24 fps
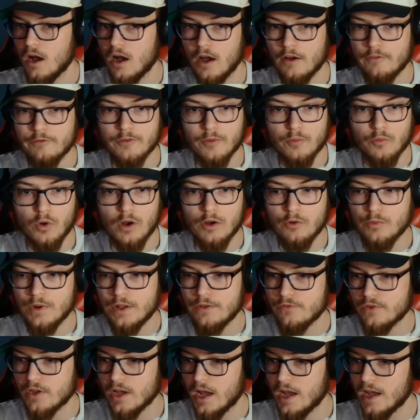from what
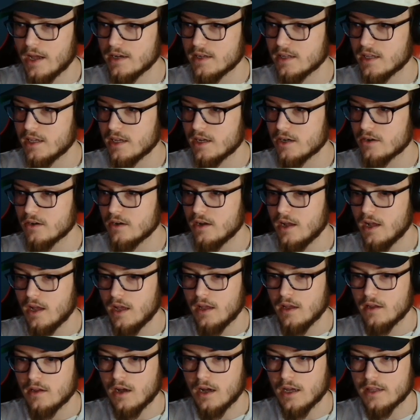we've got here,
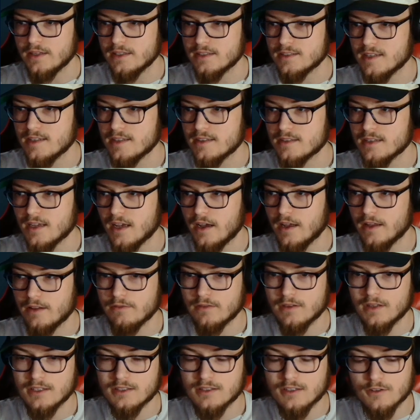This
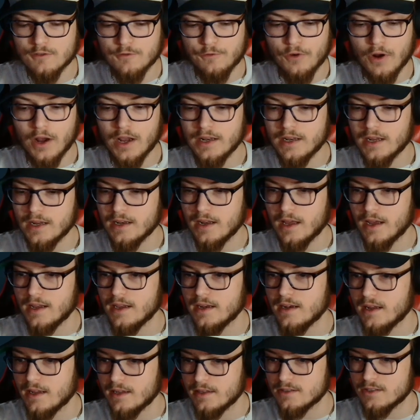is Friday
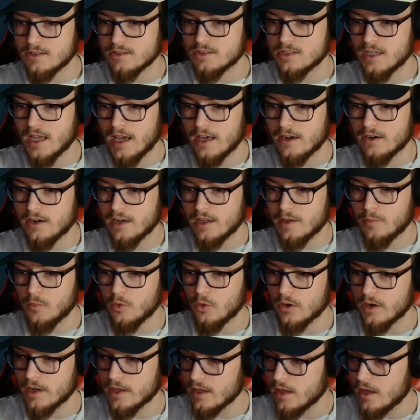night into Saturday
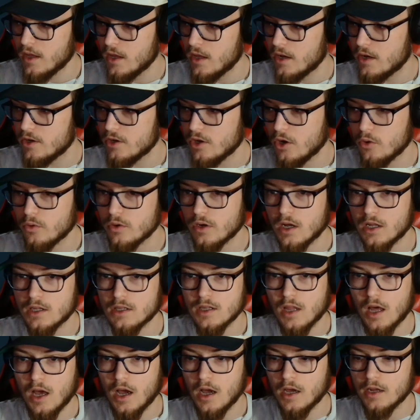morning. Note a
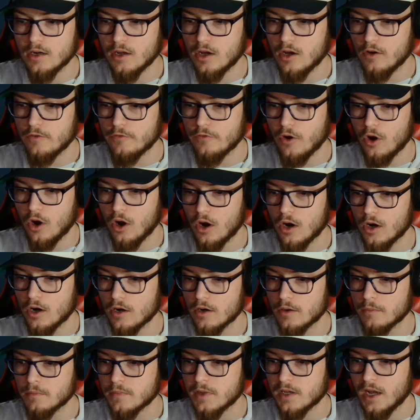lot of
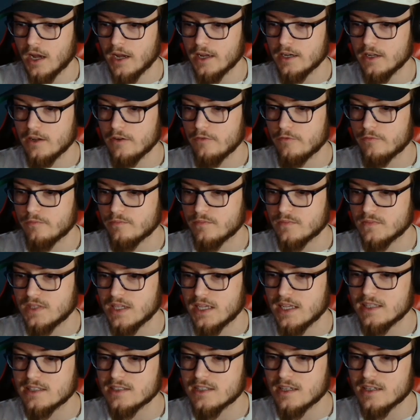our kind of
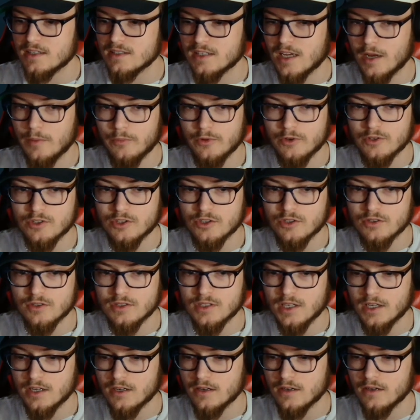decent temperatures
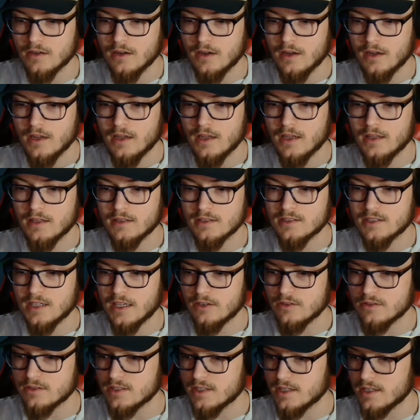here in
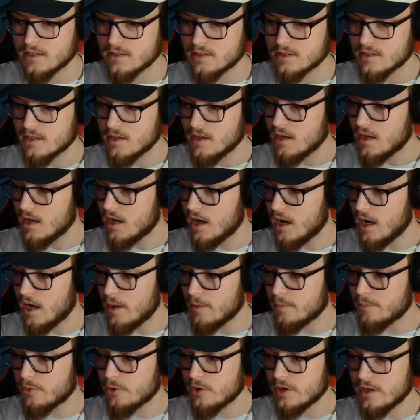Celsius.
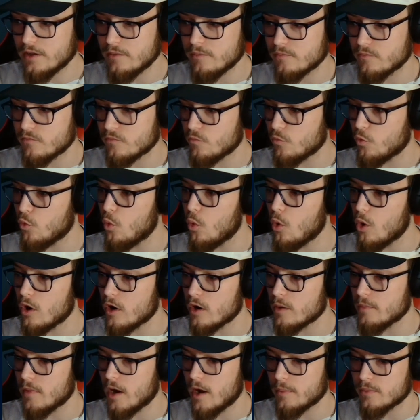Pretty
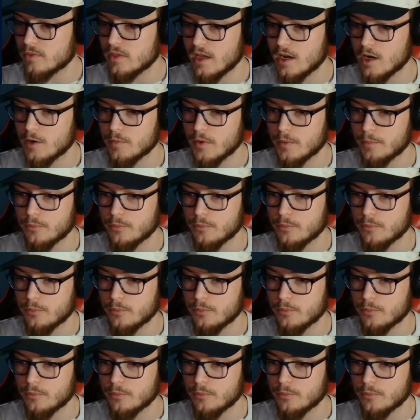warm up there, but